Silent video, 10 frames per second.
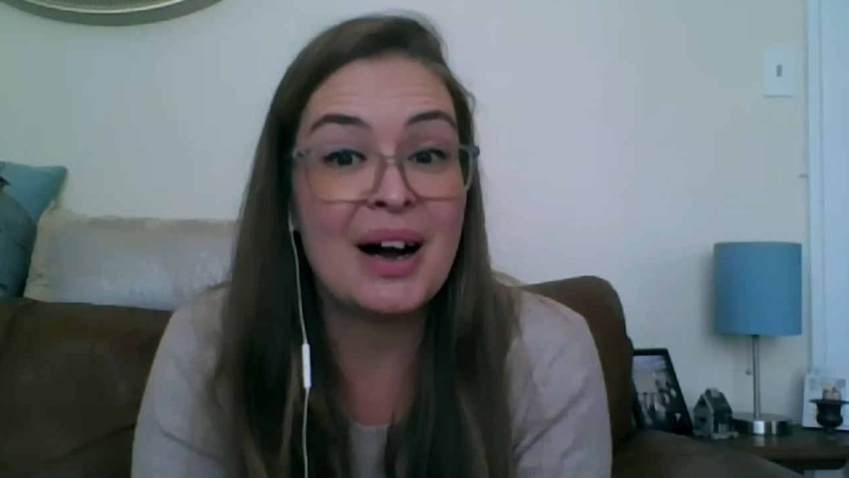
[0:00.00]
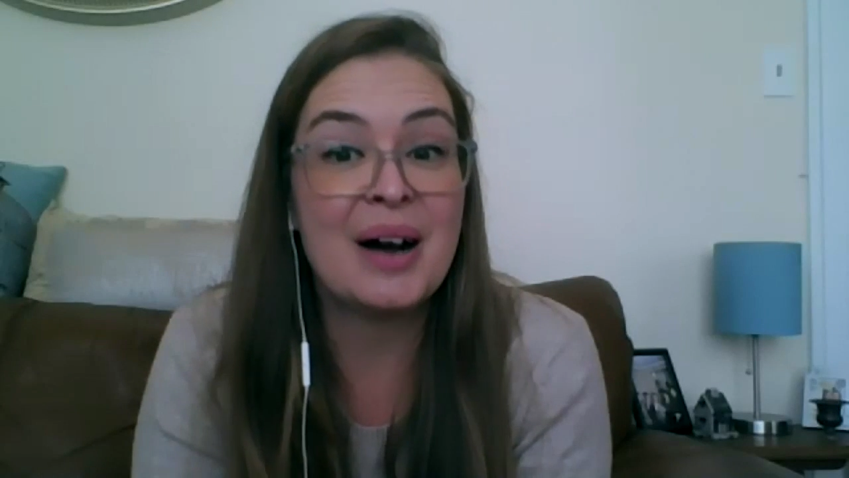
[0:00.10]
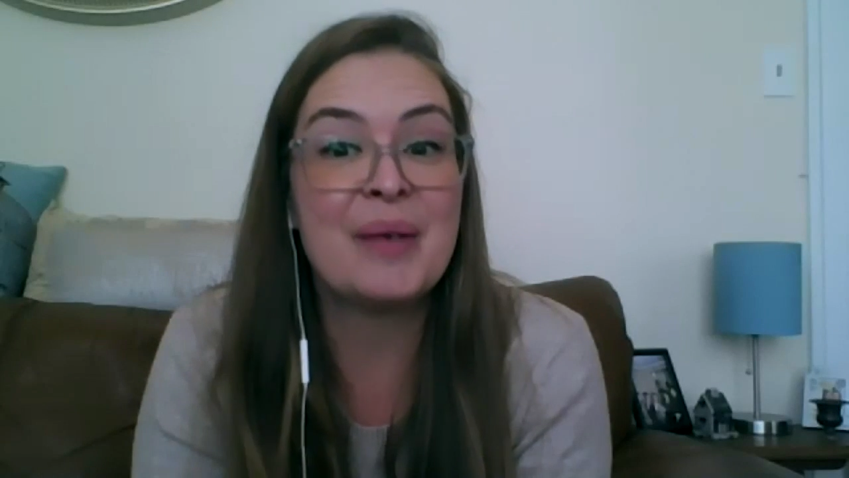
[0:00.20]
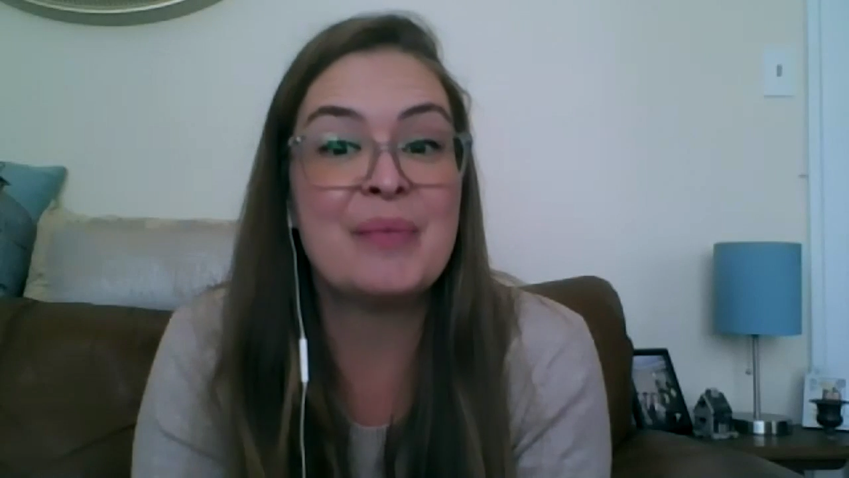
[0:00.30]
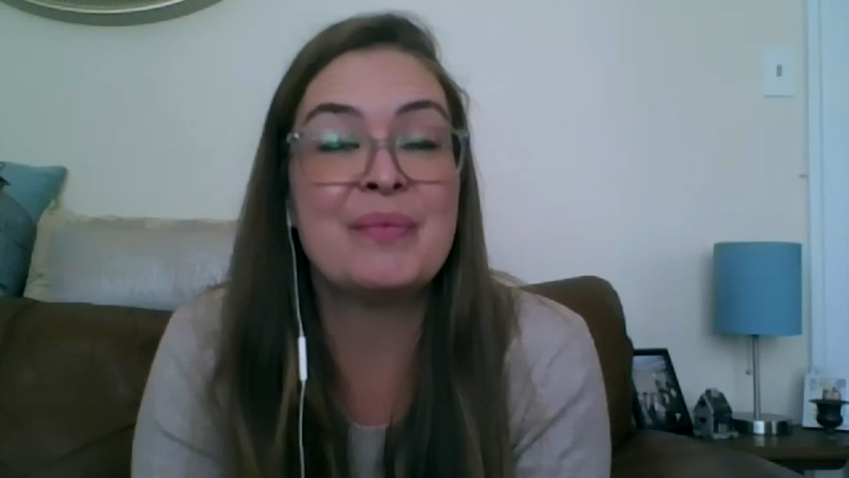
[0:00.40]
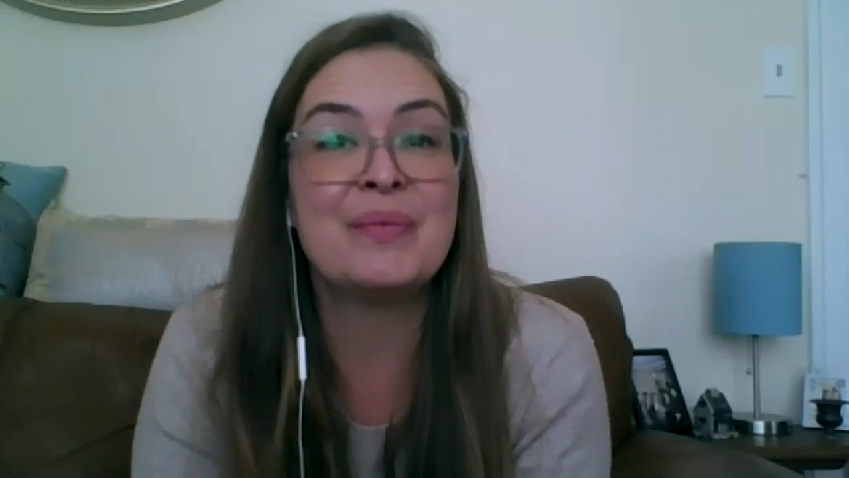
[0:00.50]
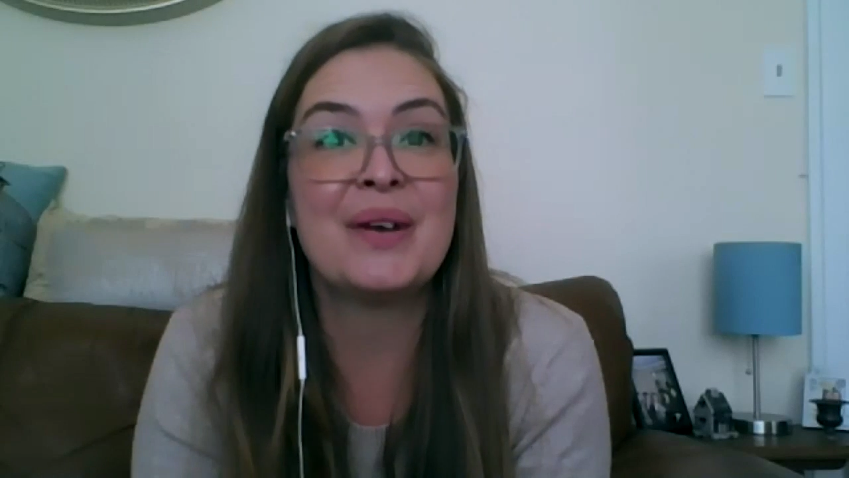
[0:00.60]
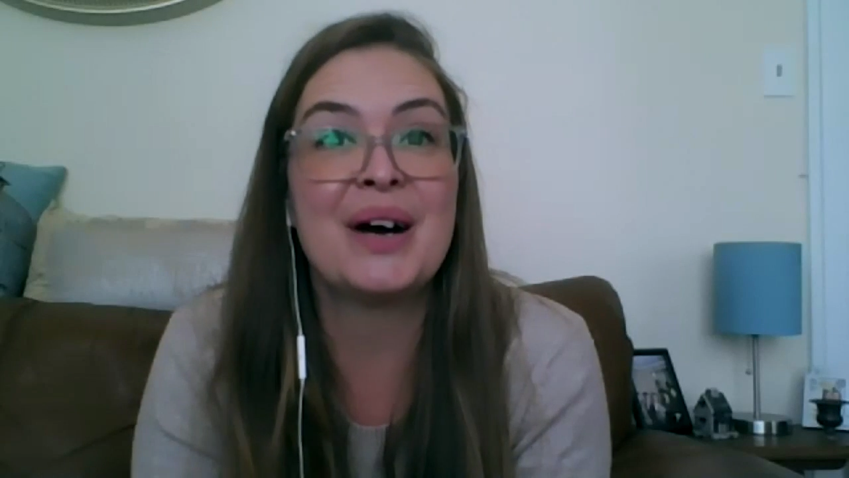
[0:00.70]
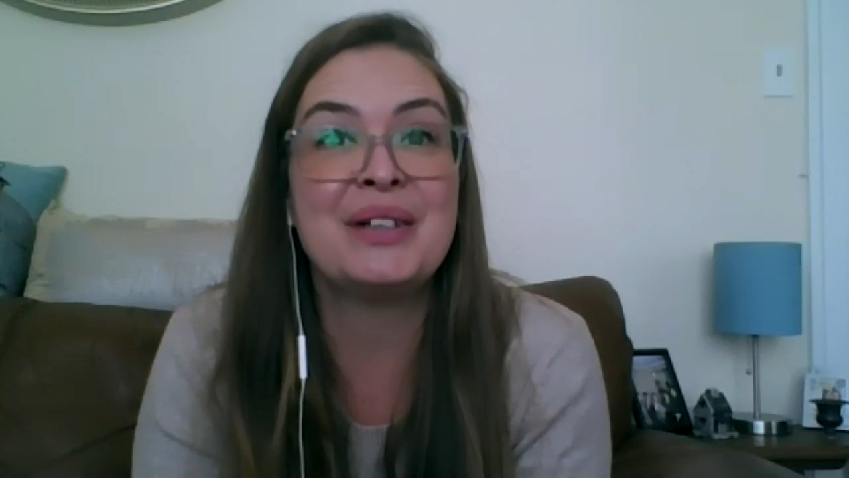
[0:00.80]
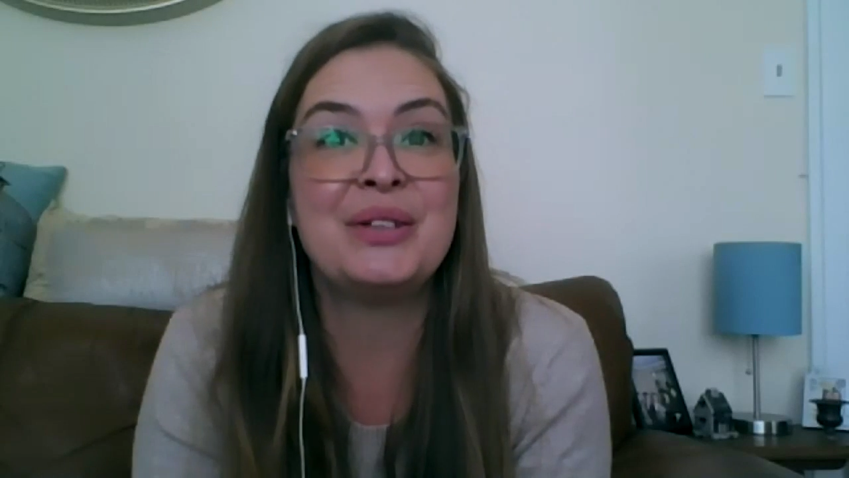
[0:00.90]
Um,
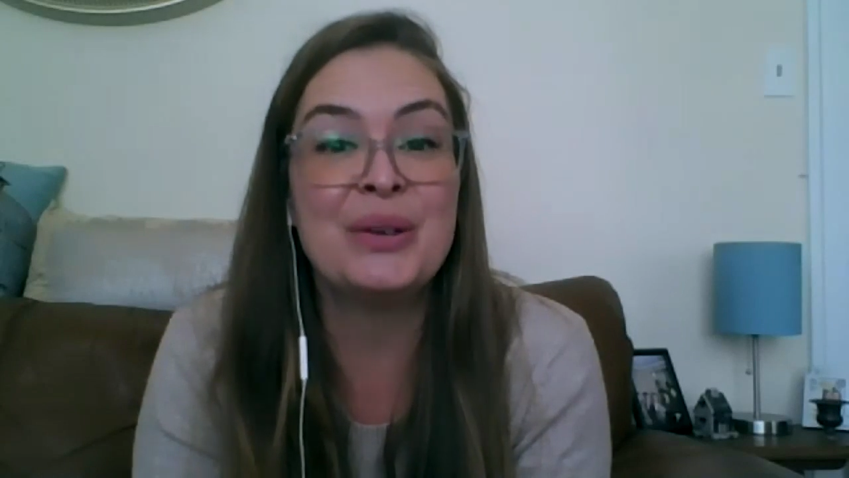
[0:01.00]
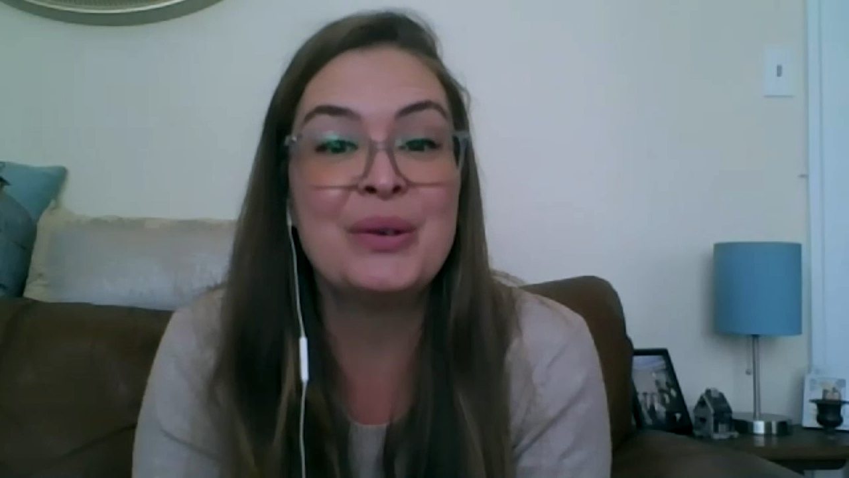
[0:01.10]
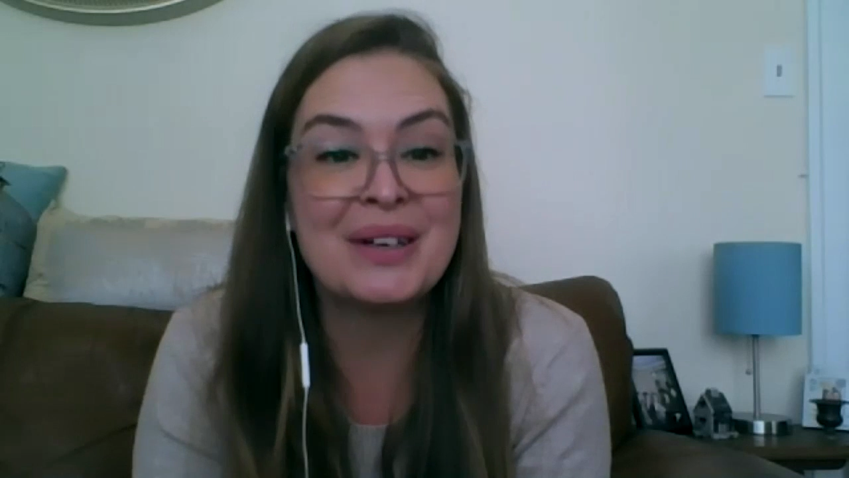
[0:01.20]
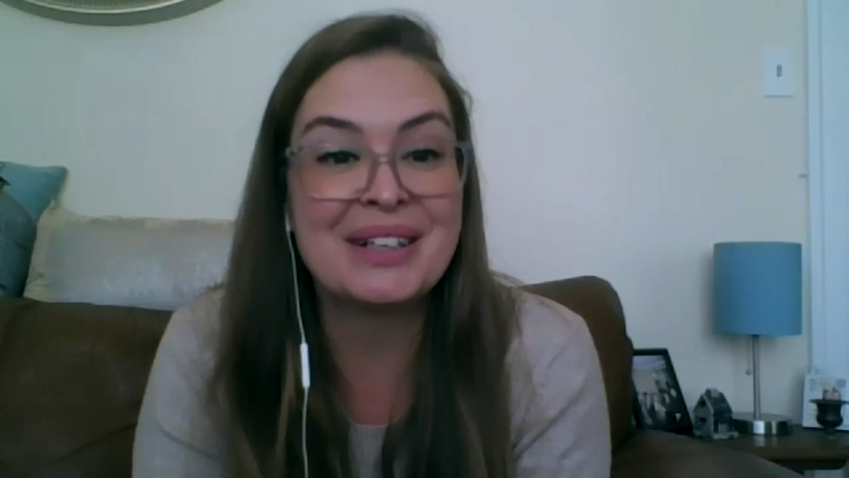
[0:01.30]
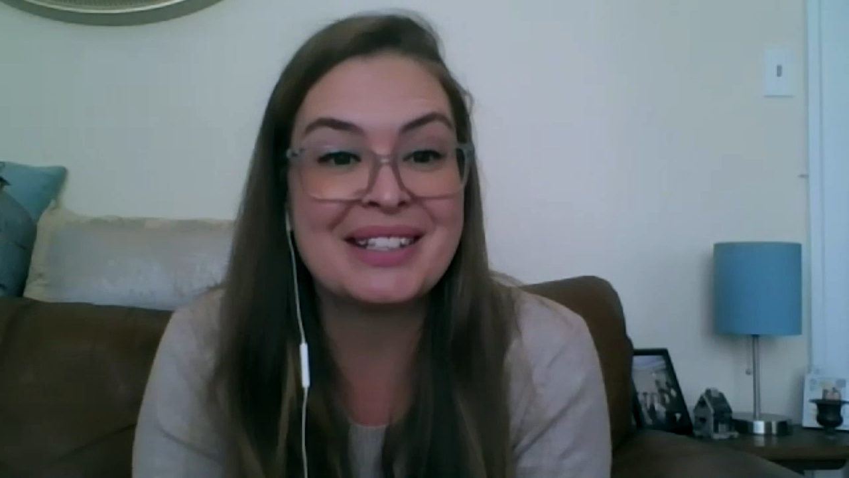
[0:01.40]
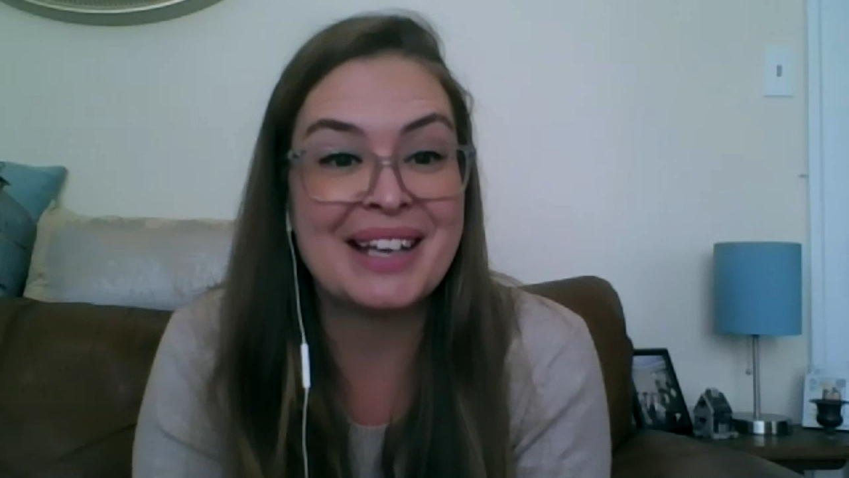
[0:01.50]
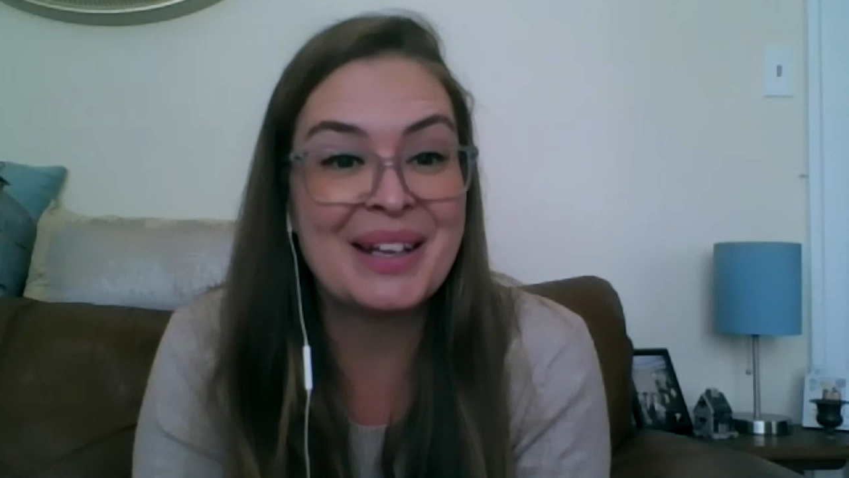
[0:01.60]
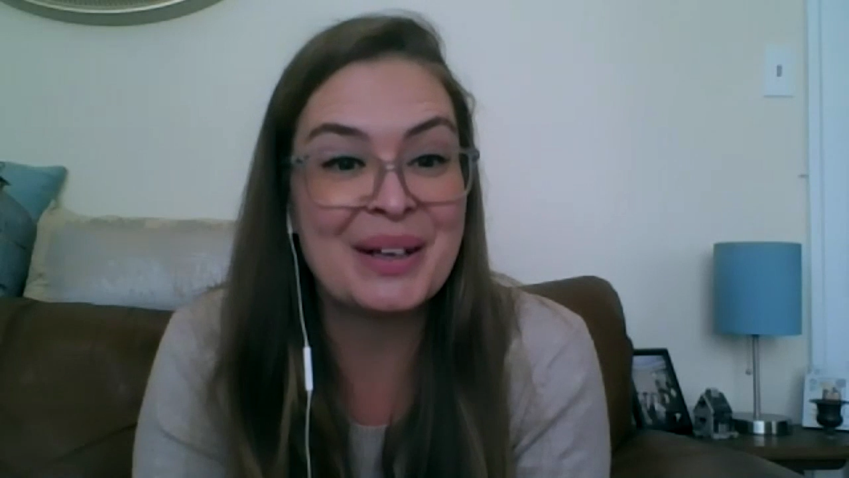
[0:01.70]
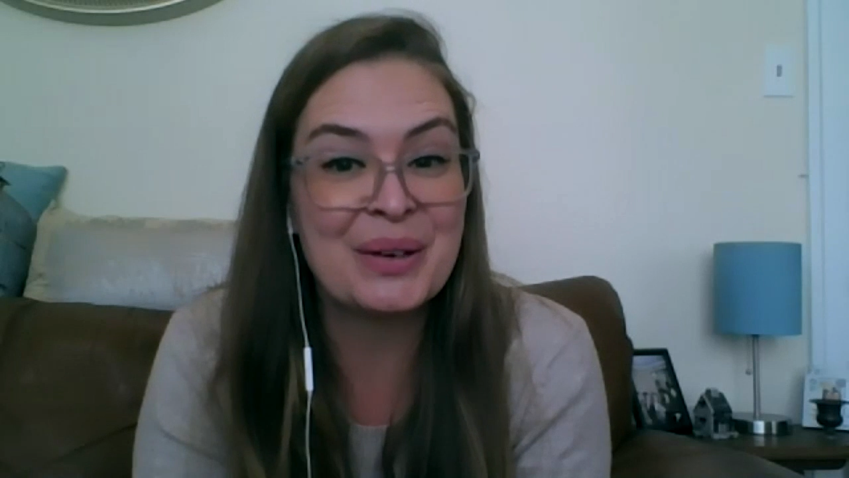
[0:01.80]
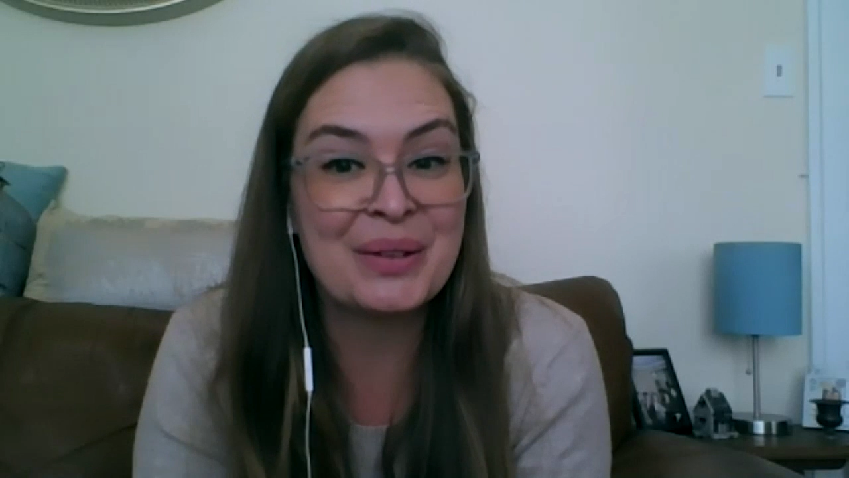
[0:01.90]
I do want to say though,